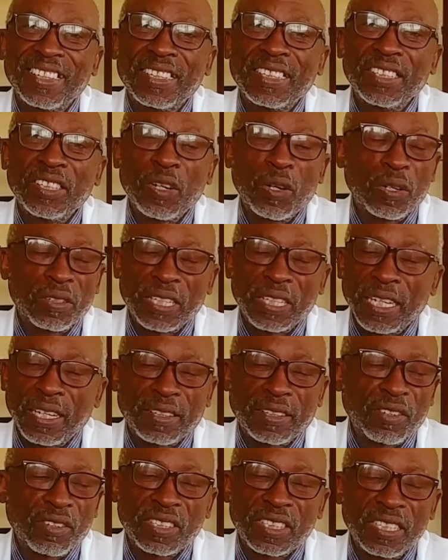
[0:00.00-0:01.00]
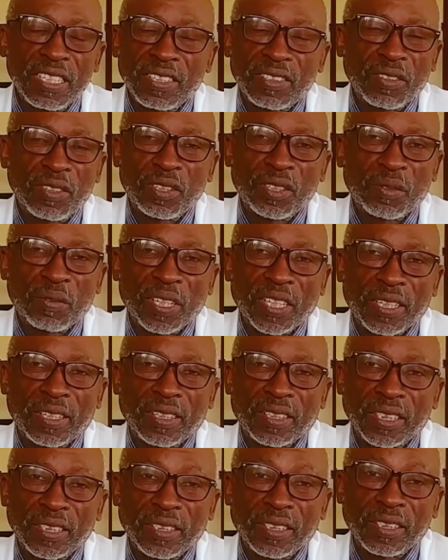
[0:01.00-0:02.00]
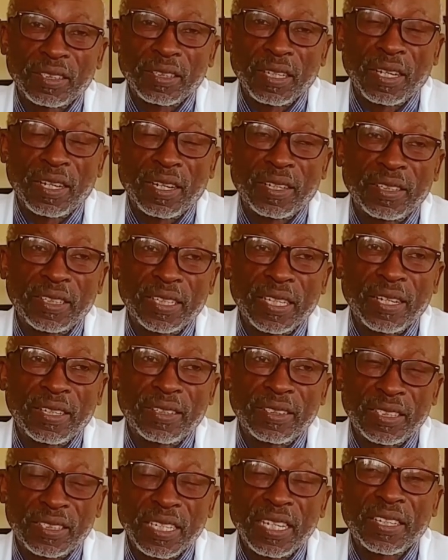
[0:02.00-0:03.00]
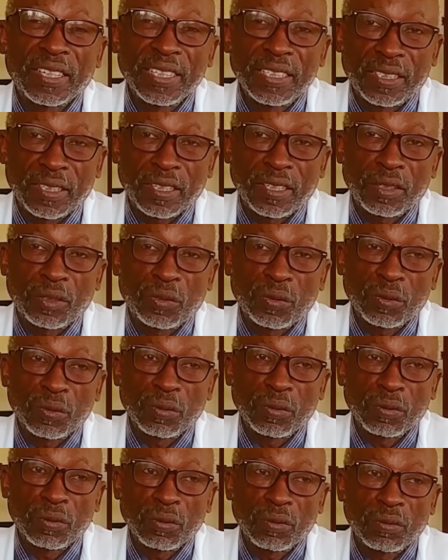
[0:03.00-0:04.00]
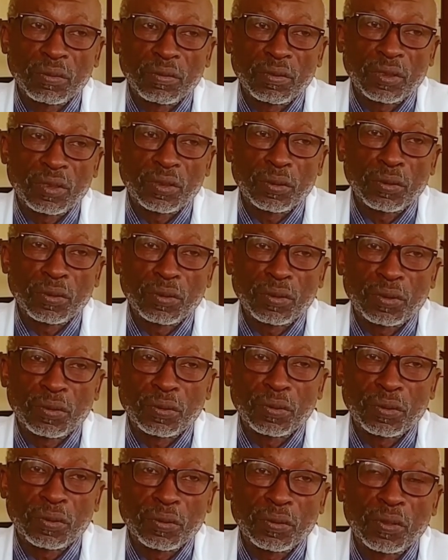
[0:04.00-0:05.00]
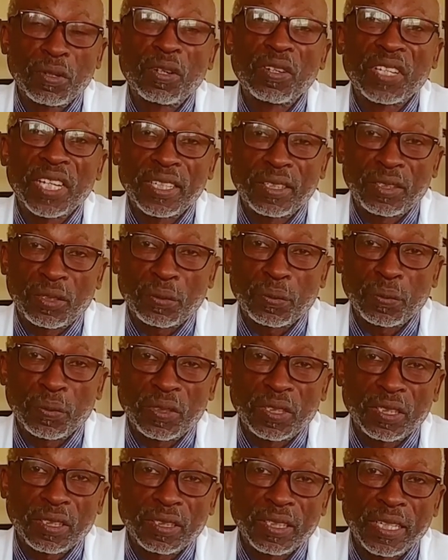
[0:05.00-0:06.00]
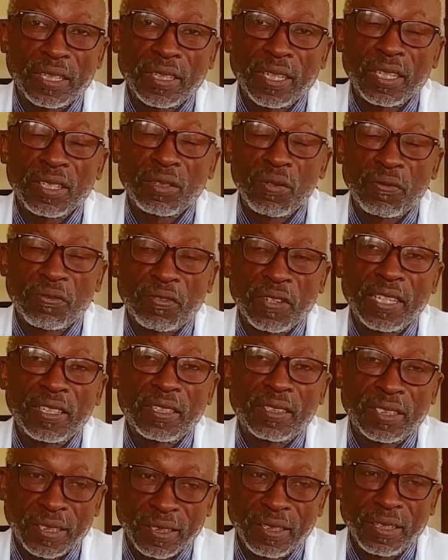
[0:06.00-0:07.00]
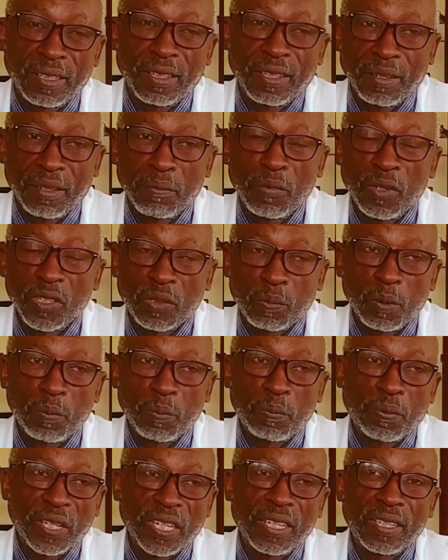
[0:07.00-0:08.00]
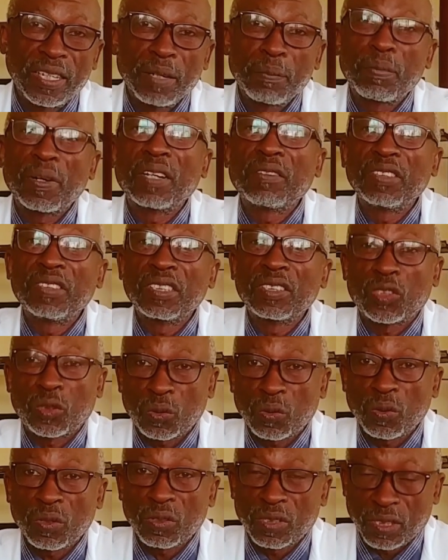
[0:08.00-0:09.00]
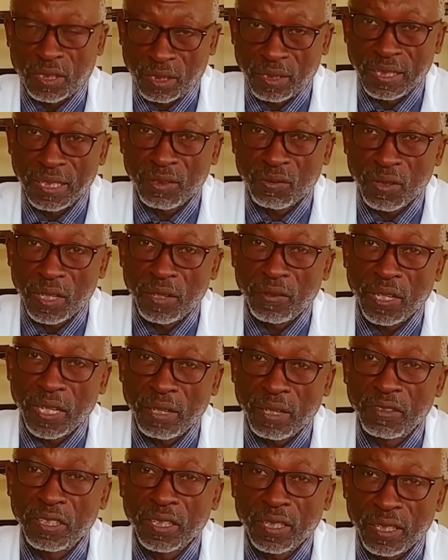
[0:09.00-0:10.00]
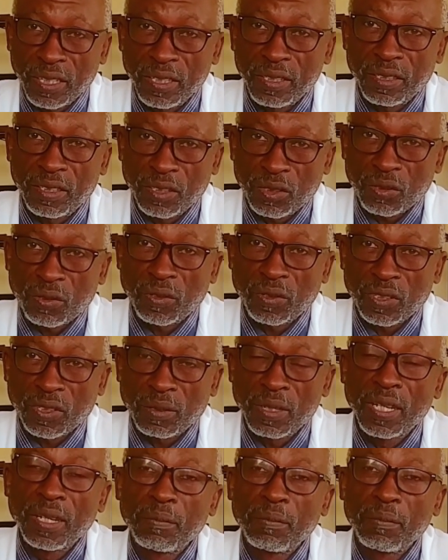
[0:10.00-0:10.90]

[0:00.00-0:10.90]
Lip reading: No, those things don't work really, and it's a risk to go that route, and then you find most people end up having strokes. That's why we have increased strokes.